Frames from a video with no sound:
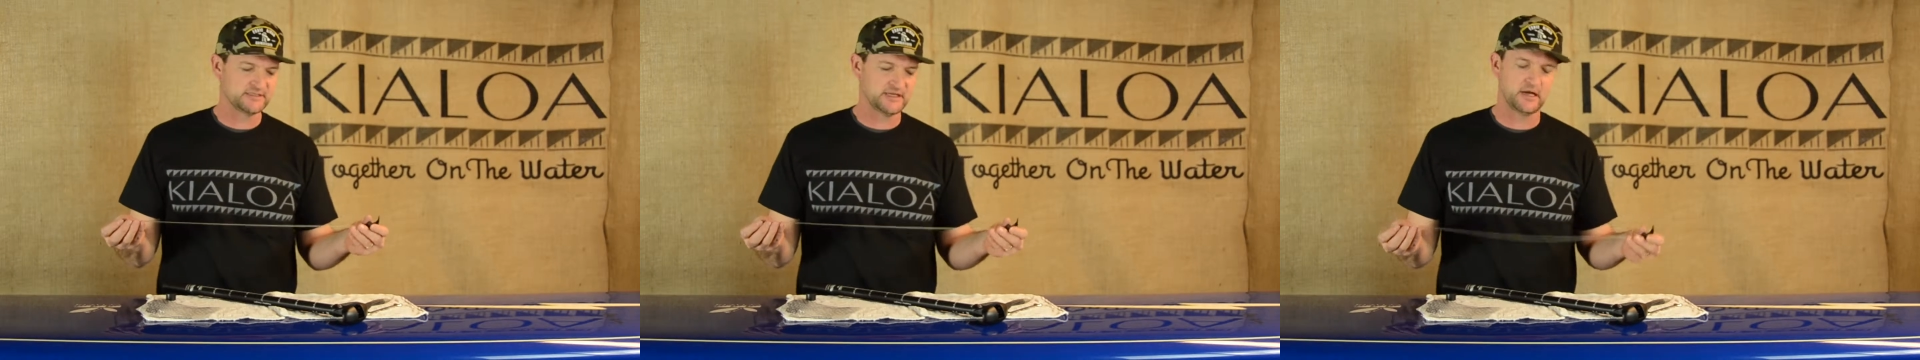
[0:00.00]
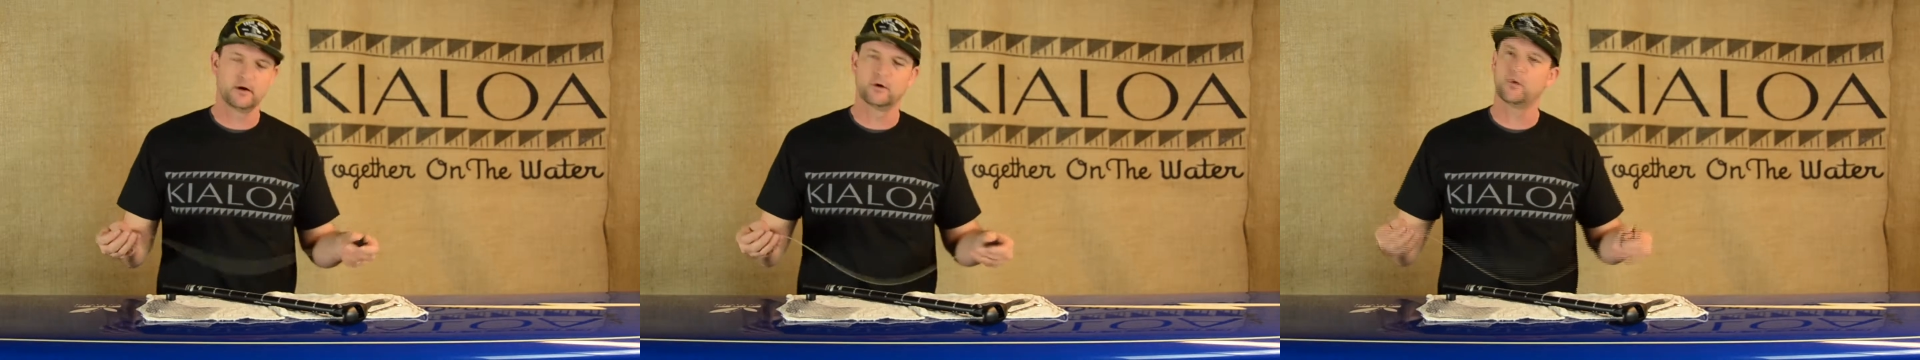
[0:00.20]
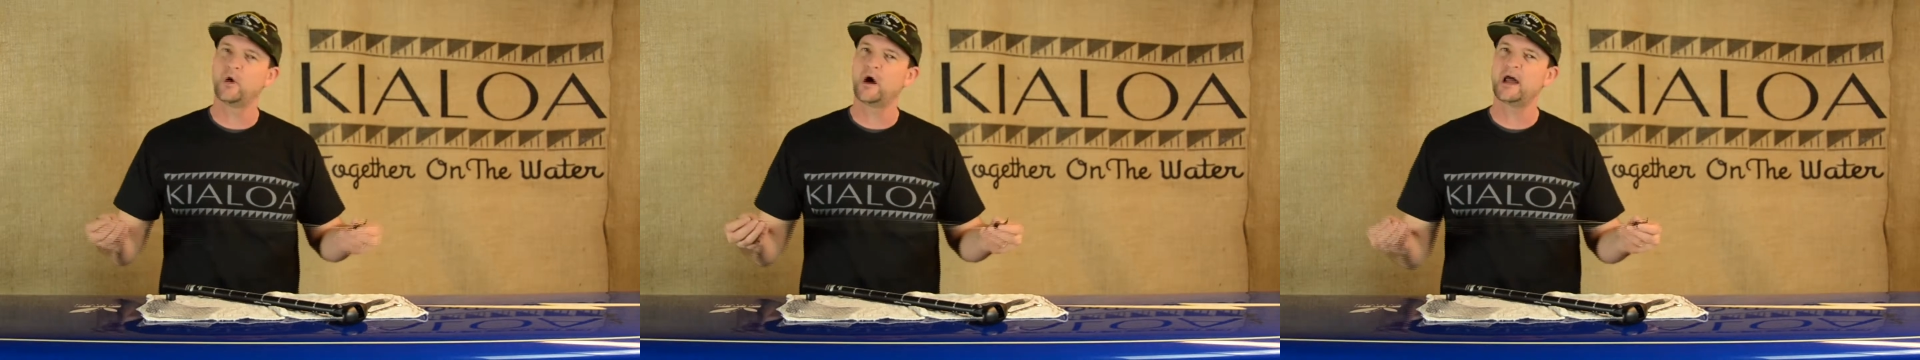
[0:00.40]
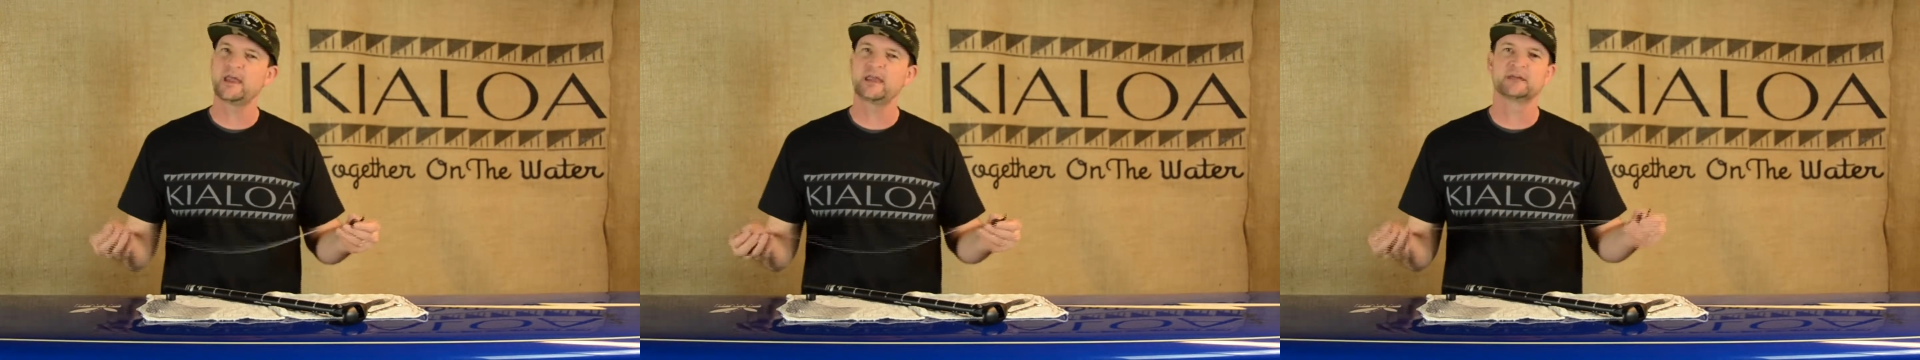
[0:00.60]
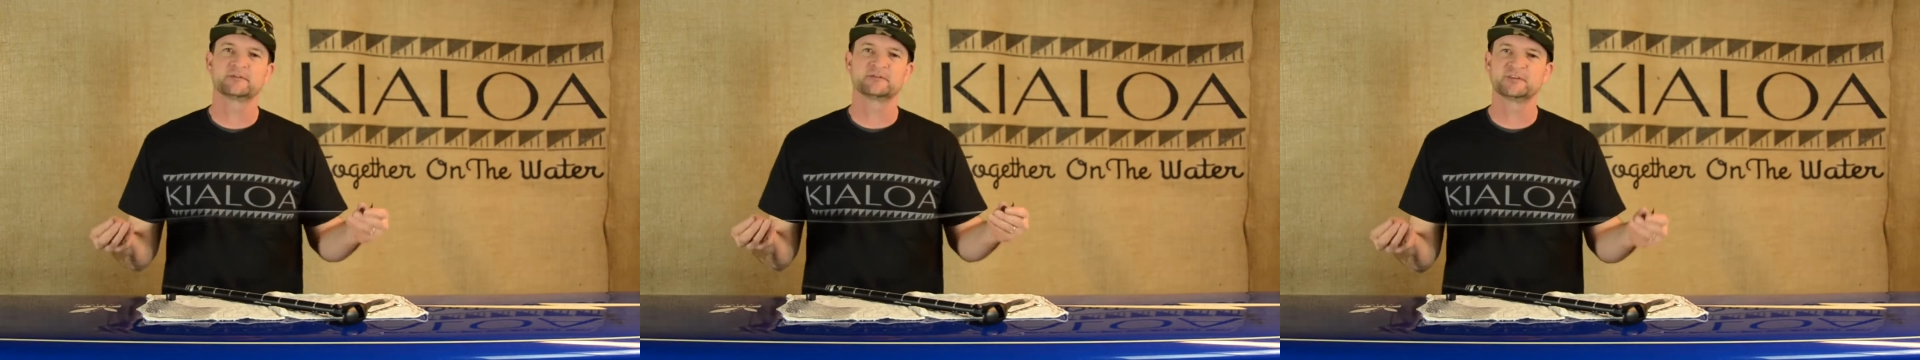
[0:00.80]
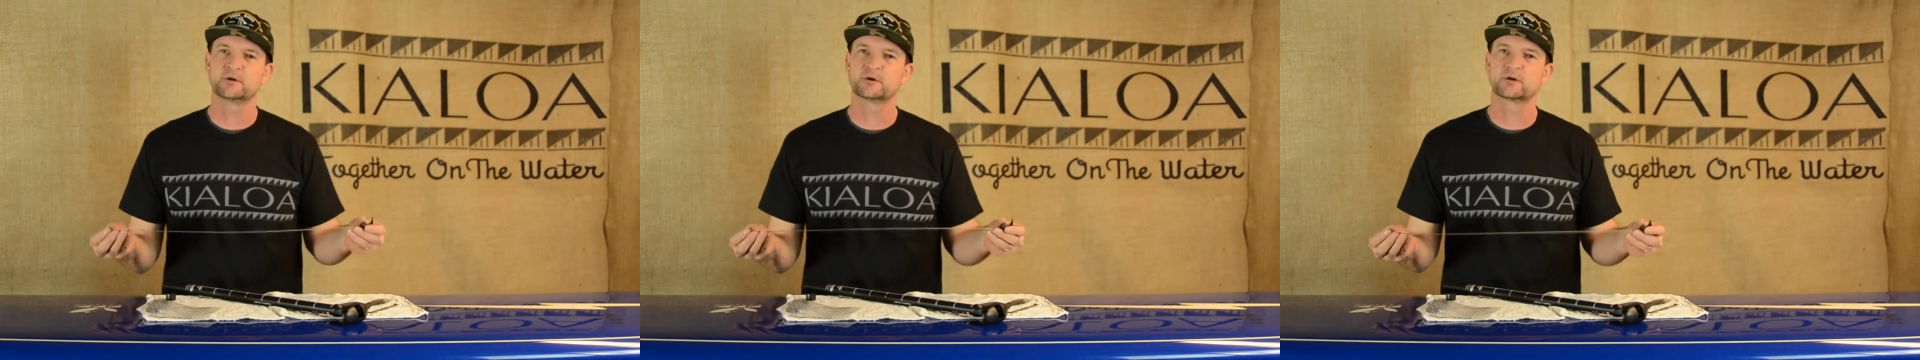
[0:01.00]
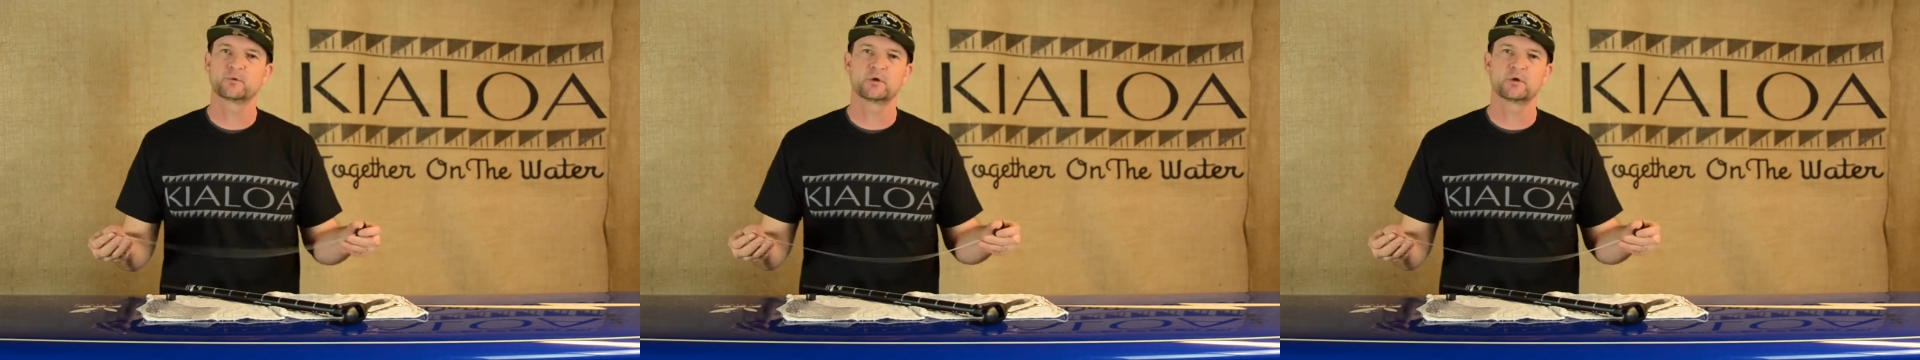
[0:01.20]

Hawaii and Florida,